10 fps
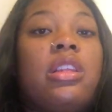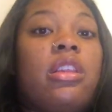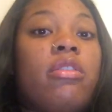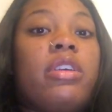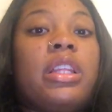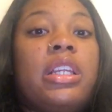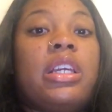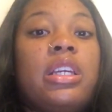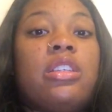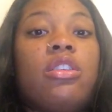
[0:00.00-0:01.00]
Lauren
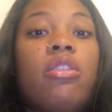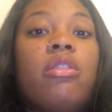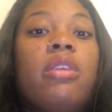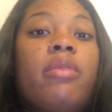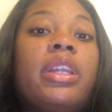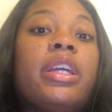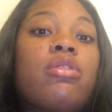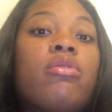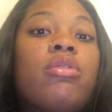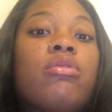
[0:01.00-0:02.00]
London isn't the only one
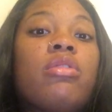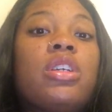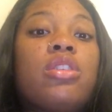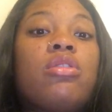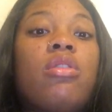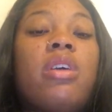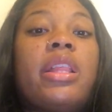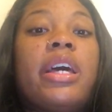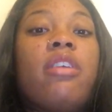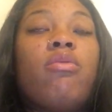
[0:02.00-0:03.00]
that's going through this. So a
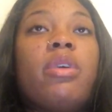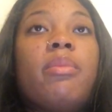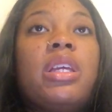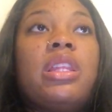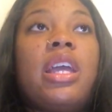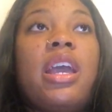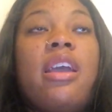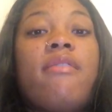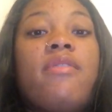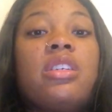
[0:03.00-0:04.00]
lot of women that
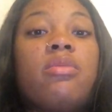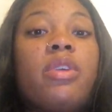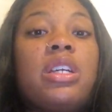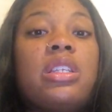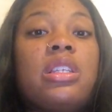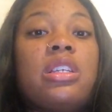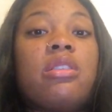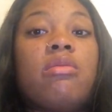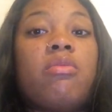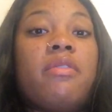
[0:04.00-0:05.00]
have experienced
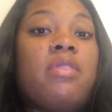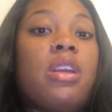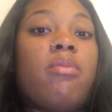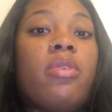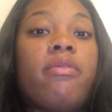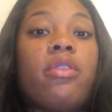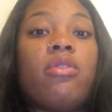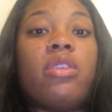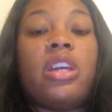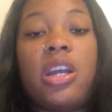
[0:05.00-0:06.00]
this with their boyfriend
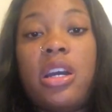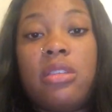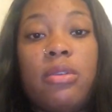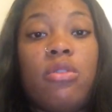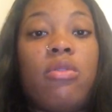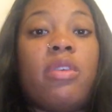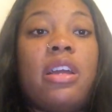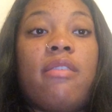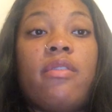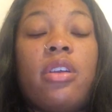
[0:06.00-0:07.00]
or their husband or
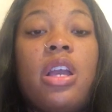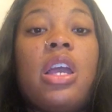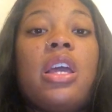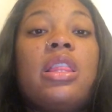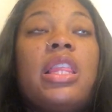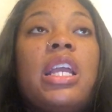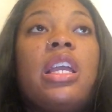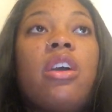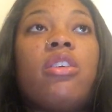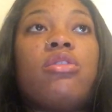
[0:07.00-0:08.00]
whatever, they
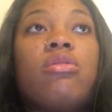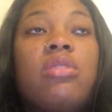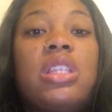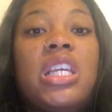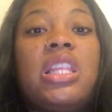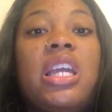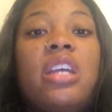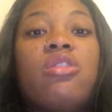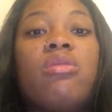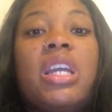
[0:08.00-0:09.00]
can also see that
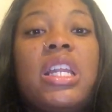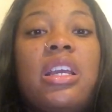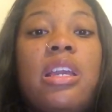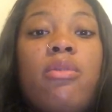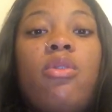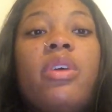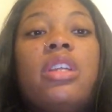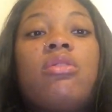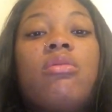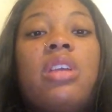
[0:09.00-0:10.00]
it's okay to keep going.
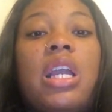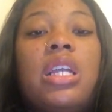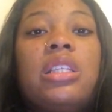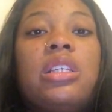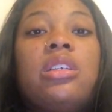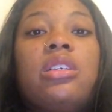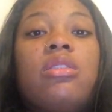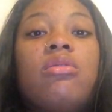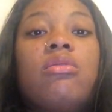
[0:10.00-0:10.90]
It's okay to,